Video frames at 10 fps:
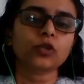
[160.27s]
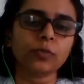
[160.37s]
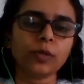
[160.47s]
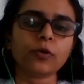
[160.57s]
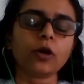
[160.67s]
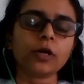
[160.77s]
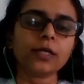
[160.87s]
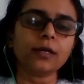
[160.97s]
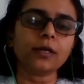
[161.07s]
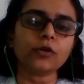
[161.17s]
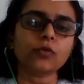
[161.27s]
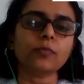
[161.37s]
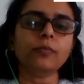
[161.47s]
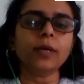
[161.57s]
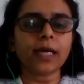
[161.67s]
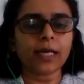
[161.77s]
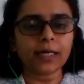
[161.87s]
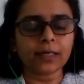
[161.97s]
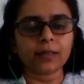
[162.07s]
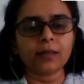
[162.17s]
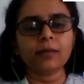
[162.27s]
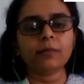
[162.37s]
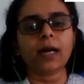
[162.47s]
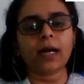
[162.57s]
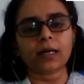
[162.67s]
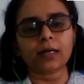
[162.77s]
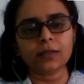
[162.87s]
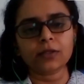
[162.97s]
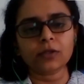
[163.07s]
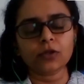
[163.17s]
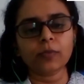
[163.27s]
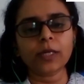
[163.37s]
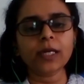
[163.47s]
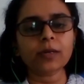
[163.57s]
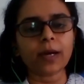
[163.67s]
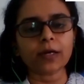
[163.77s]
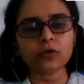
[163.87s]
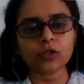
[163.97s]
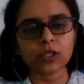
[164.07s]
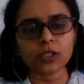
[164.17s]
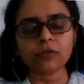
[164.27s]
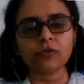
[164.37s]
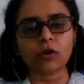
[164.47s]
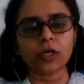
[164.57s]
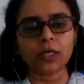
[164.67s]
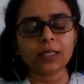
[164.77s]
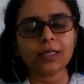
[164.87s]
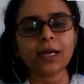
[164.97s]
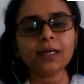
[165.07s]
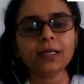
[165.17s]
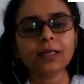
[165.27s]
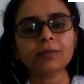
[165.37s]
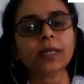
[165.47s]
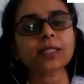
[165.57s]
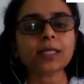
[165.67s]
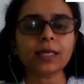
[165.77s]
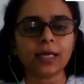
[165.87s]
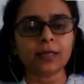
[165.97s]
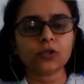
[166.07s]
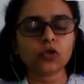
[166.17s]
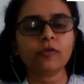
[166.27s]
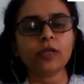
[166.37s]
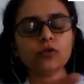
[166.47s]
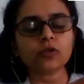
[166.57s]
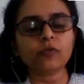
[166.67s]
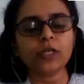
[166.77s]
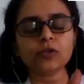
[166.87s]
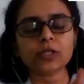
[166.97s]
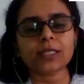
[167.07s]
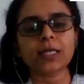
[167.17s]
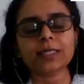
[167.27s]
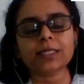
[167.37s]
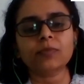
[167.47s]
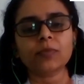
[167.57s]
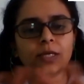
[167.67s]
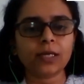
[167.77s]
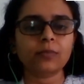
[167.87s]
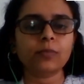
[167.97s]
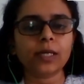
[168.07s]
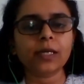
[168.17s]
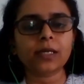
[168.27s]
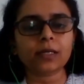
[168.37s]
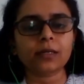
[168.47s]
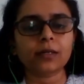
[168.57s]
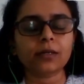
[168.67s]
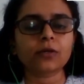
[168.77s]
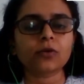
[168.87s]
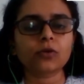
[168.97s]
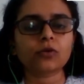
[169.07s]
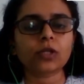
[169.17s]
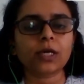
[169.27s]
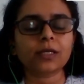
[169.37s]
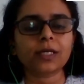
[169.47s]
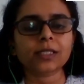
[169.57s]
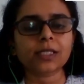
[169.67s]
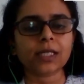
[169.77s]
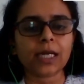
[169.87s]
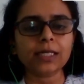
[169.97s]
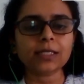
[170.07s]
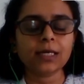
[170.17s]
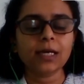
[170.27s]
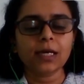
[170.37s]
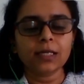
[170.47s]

to be brought in to make it back you know bring it back to 60 40 then by selling. So when you when you sell something and bring it uh, you know to the other asset class,